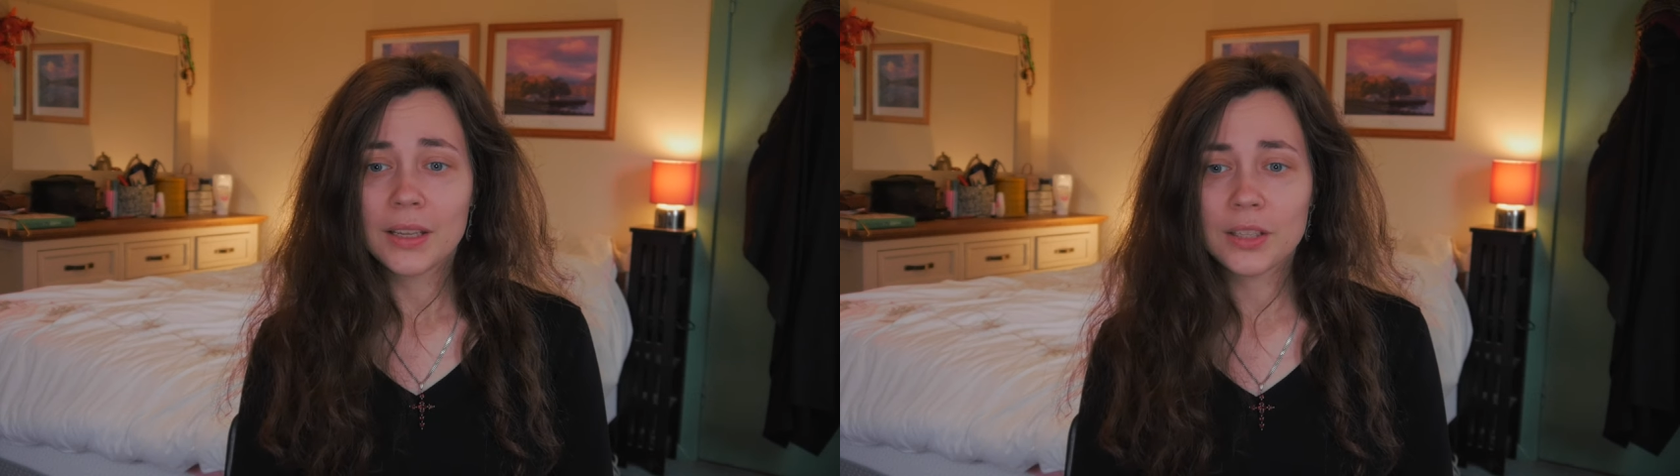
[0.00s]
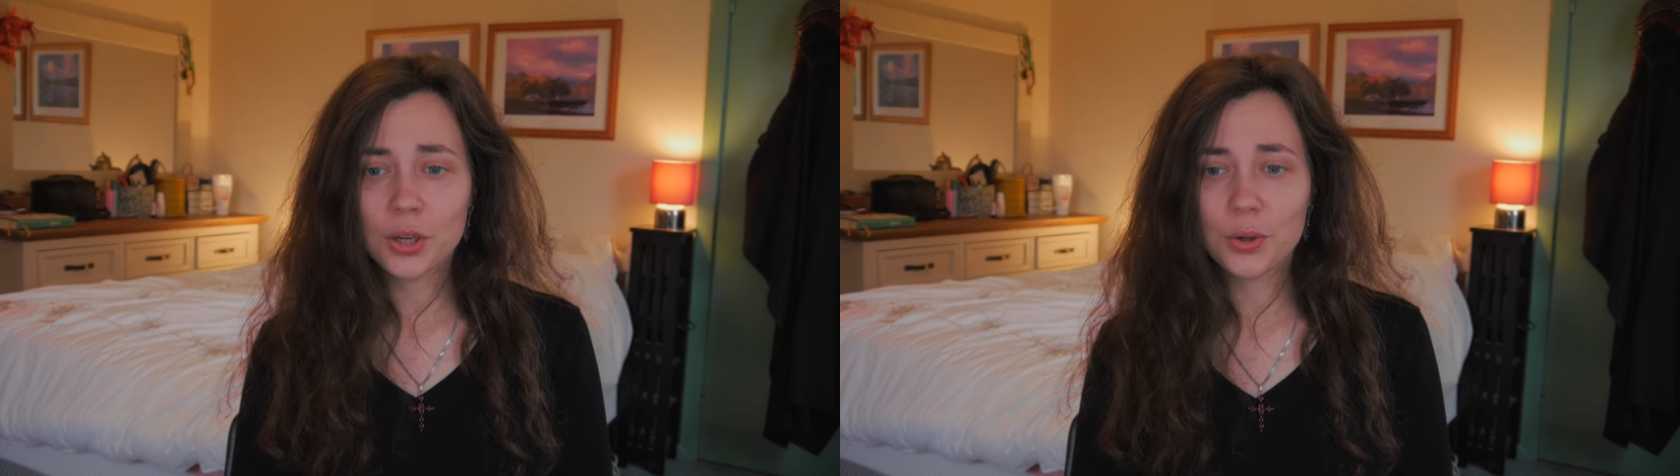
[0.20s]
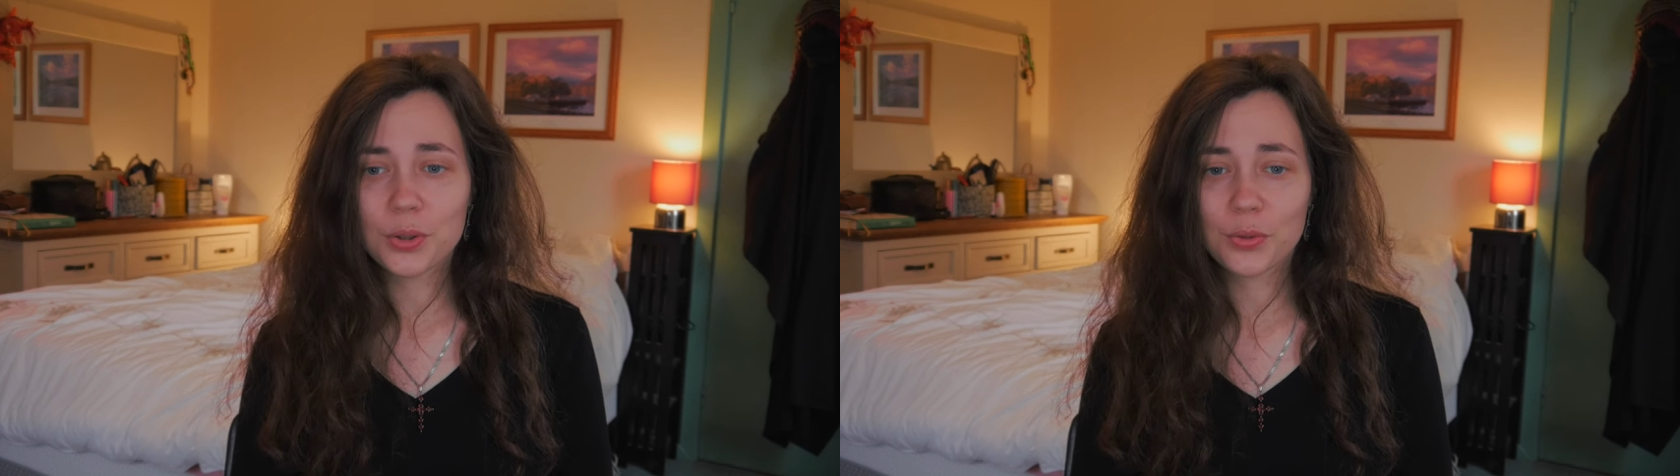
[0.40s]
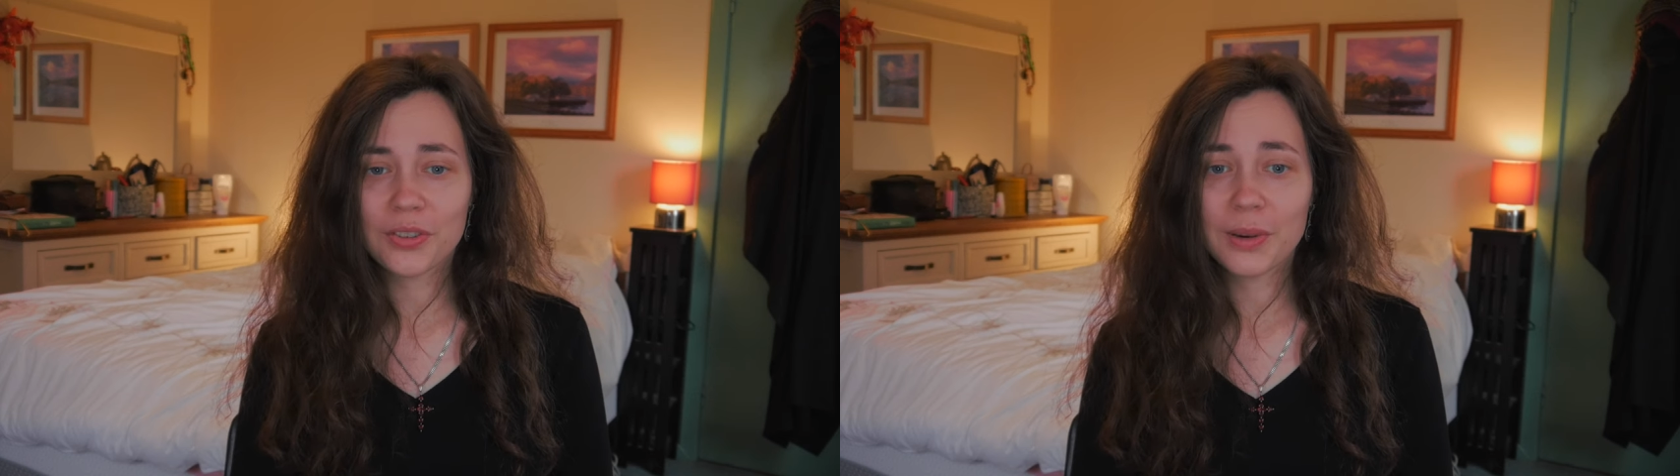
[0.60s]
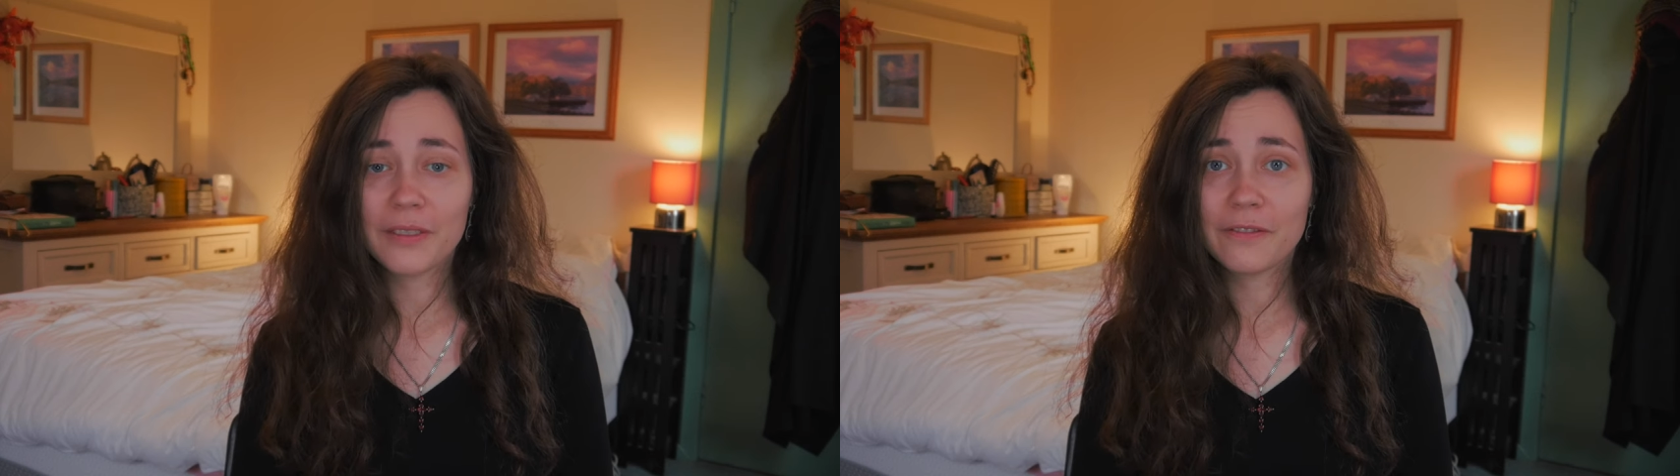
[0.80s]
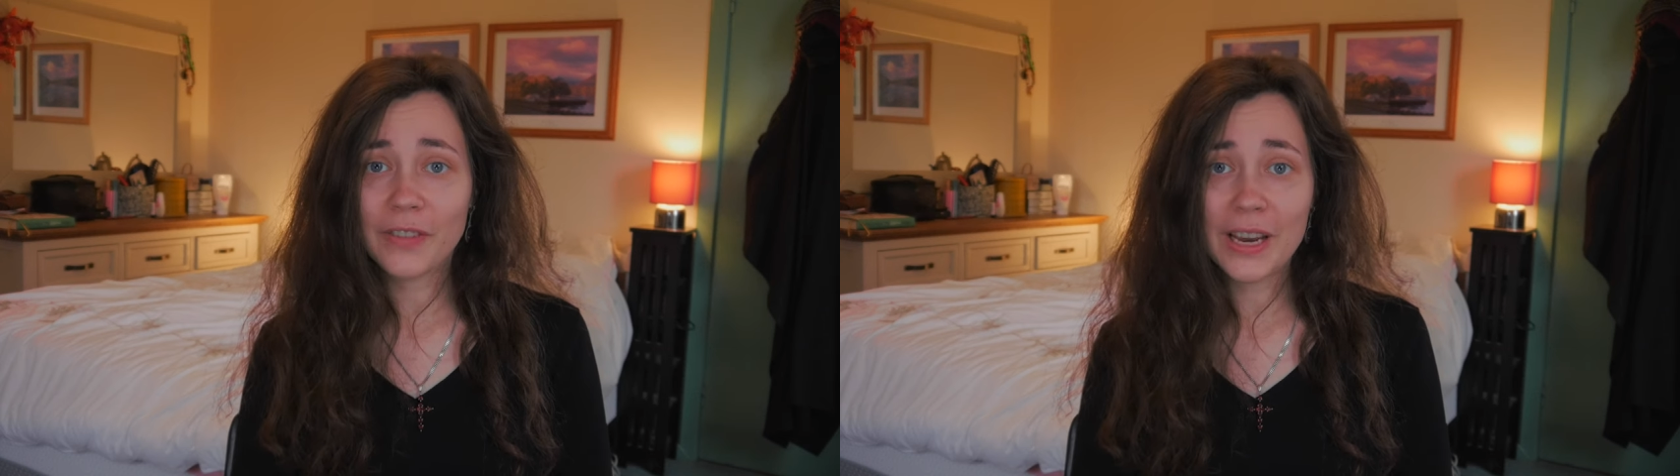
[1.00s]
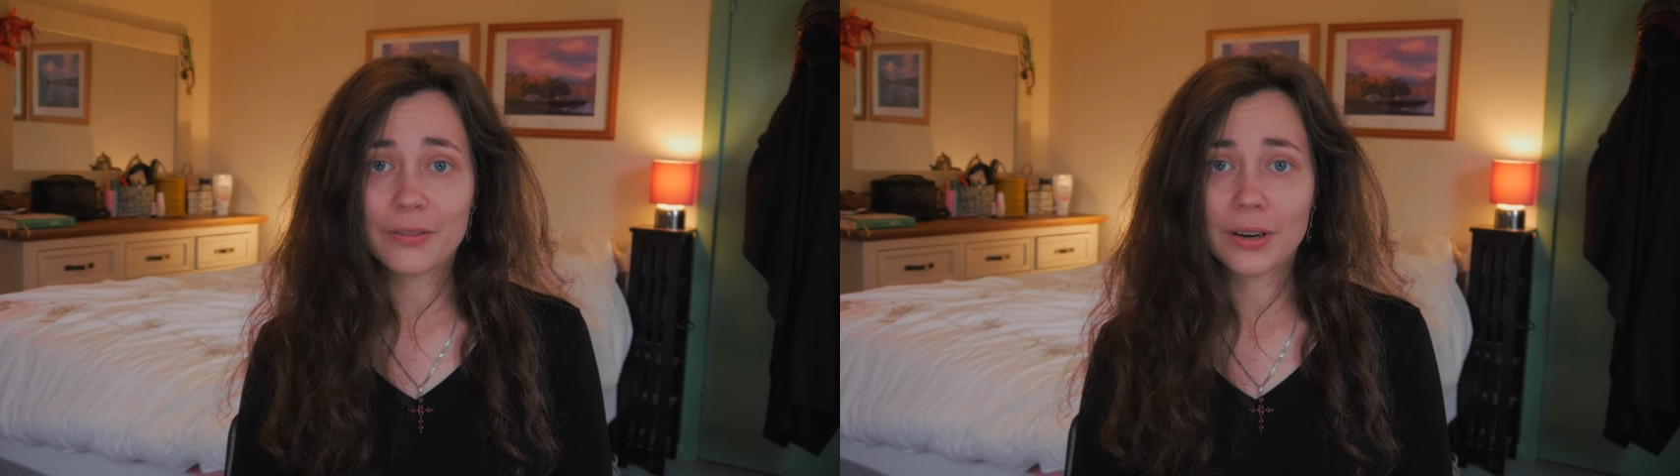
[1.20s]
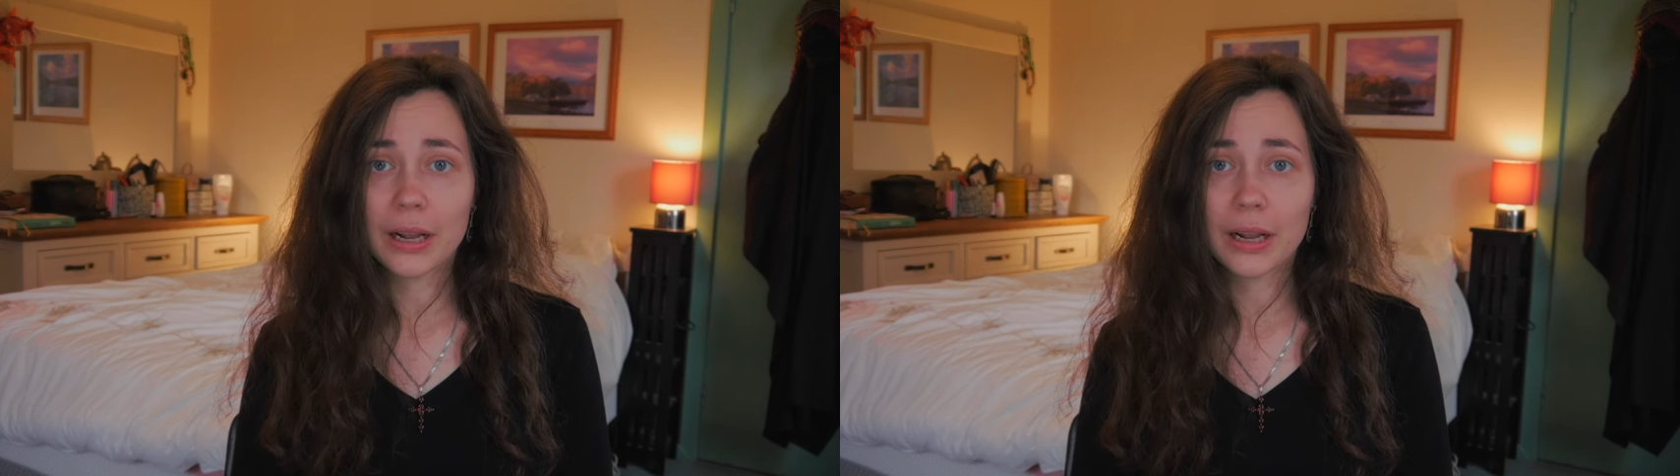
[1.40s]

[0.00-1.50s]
To use one of my favourite